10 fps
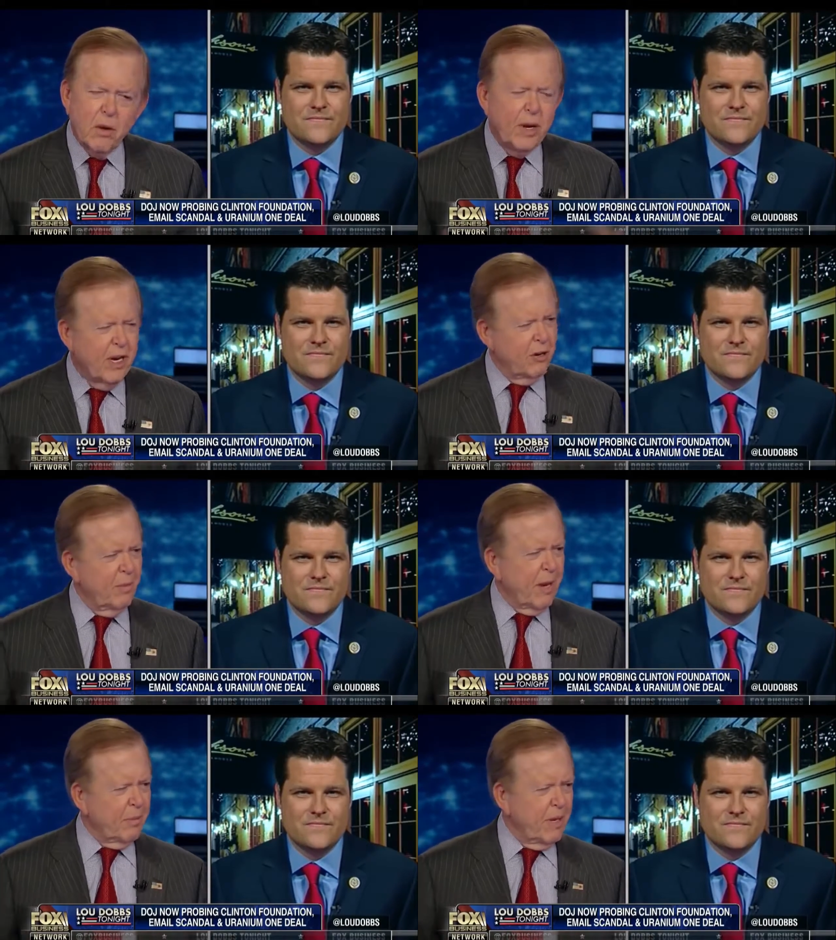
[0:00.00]
Speaker 1: And we hear
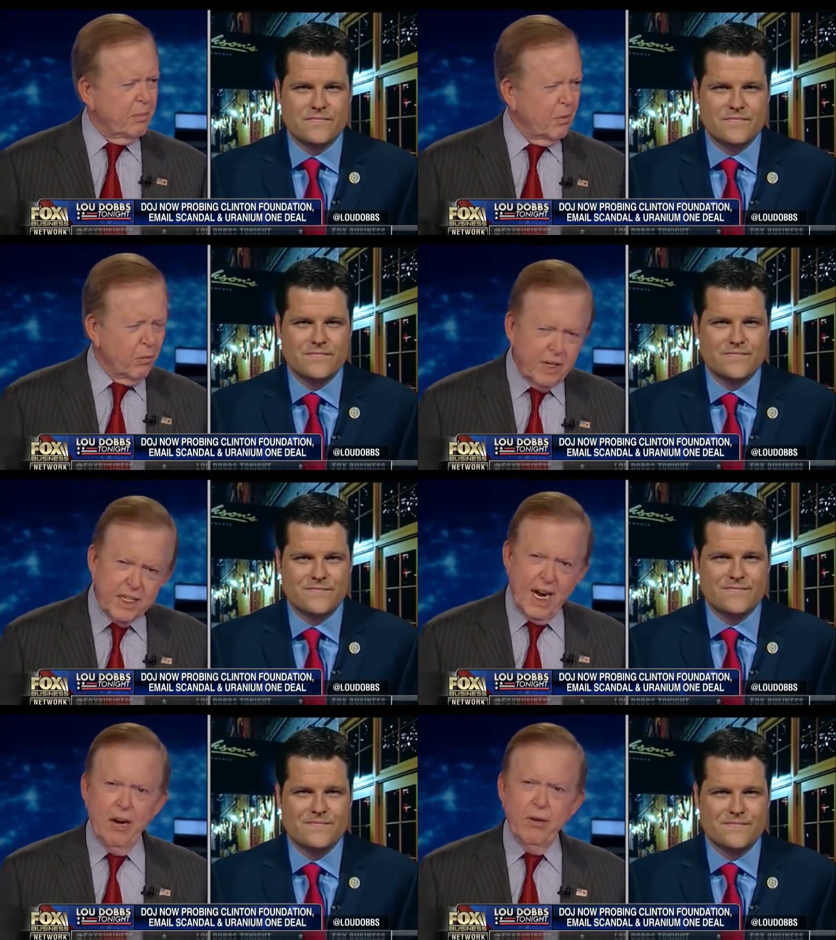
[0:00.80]
about people
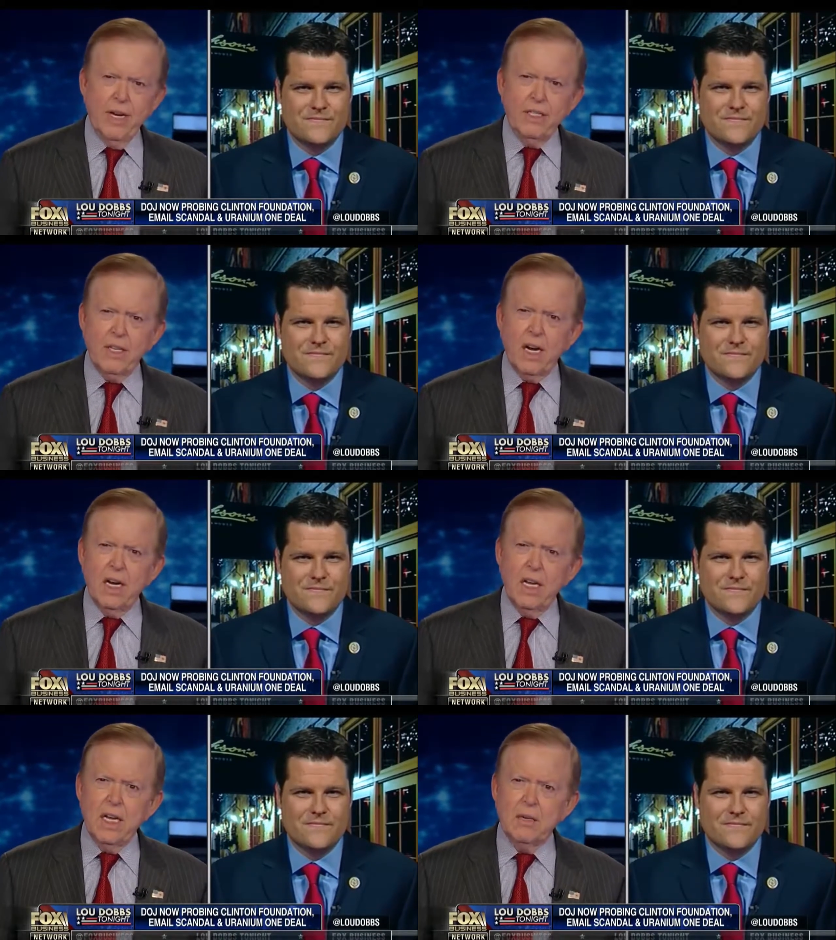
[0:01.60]
retiring
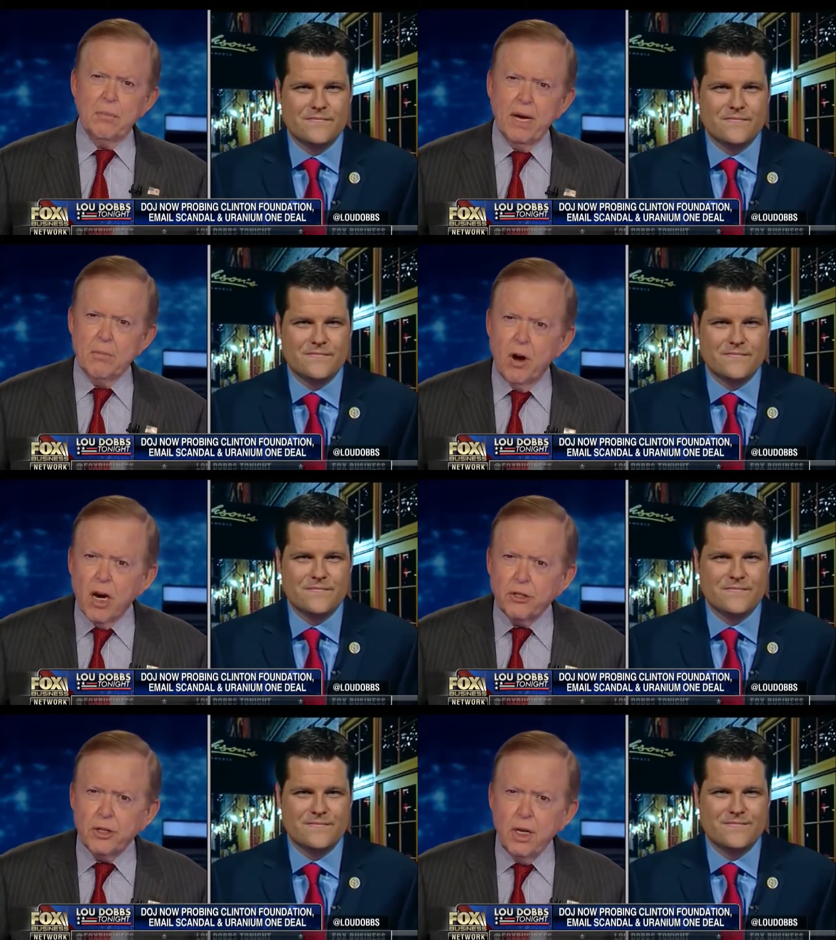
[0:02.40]
suddenly, and by
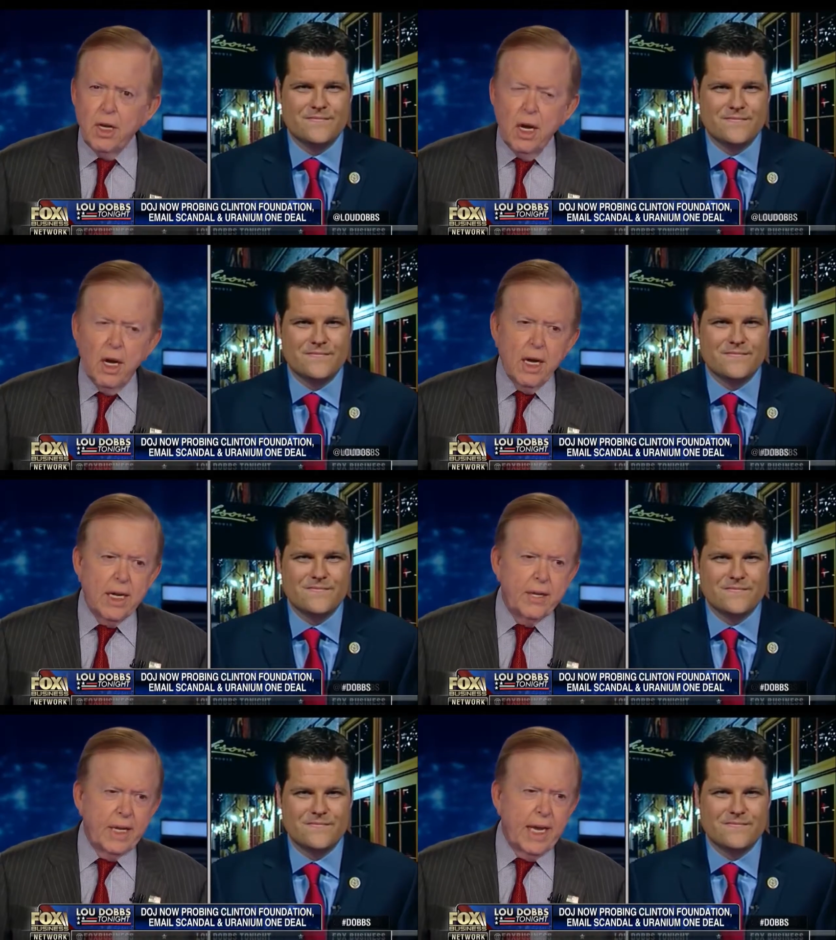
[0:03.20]
March, uh,
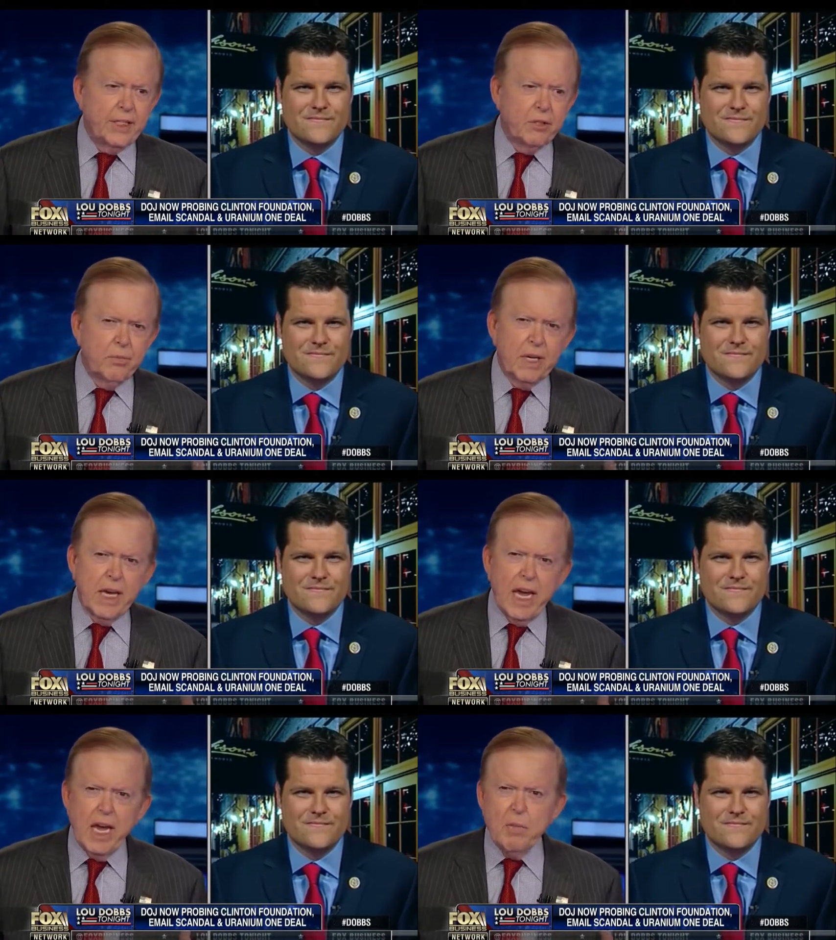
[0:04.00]
in the case of
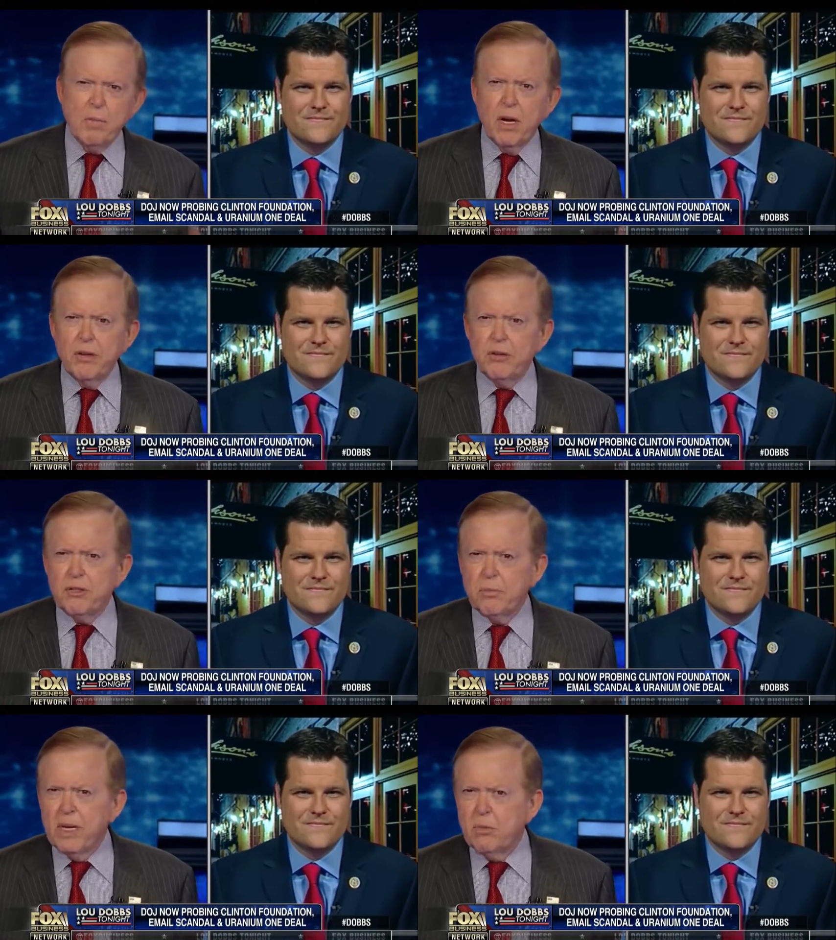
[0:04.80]
McCabe,
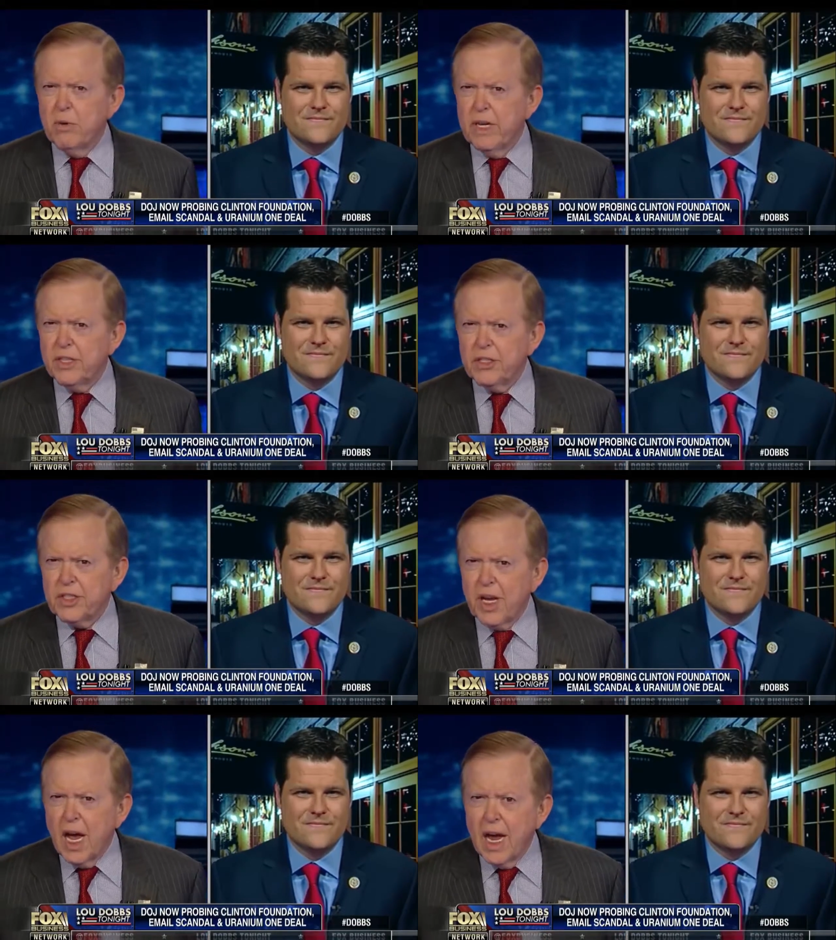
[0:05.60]
others are being
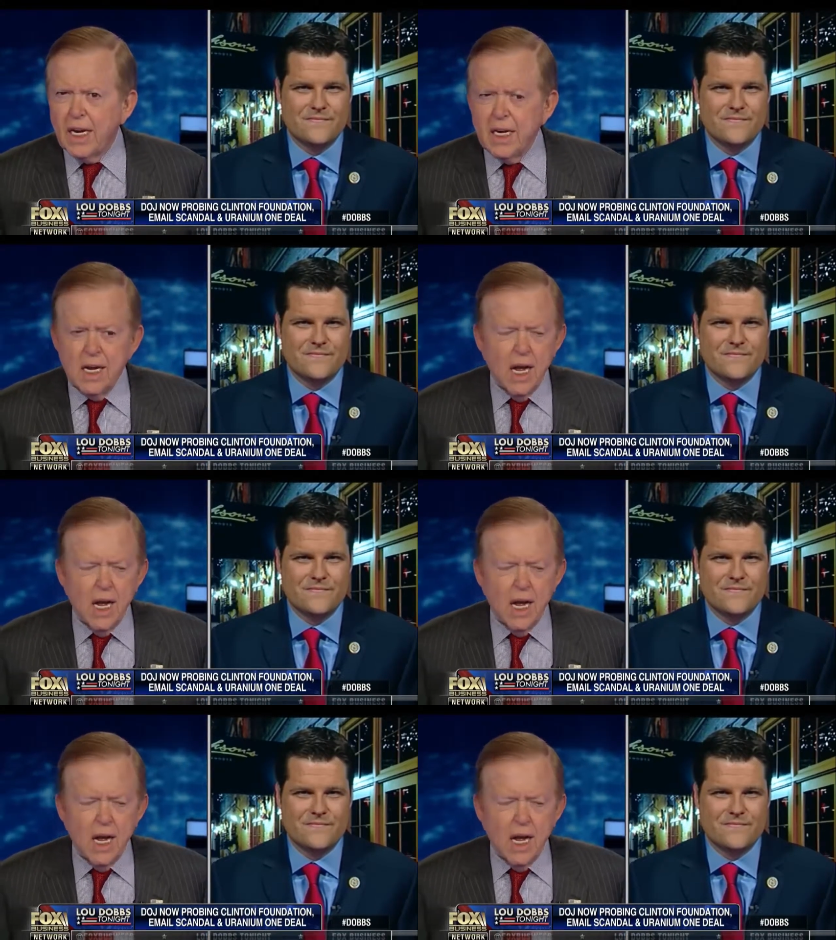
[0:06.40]
reassigned.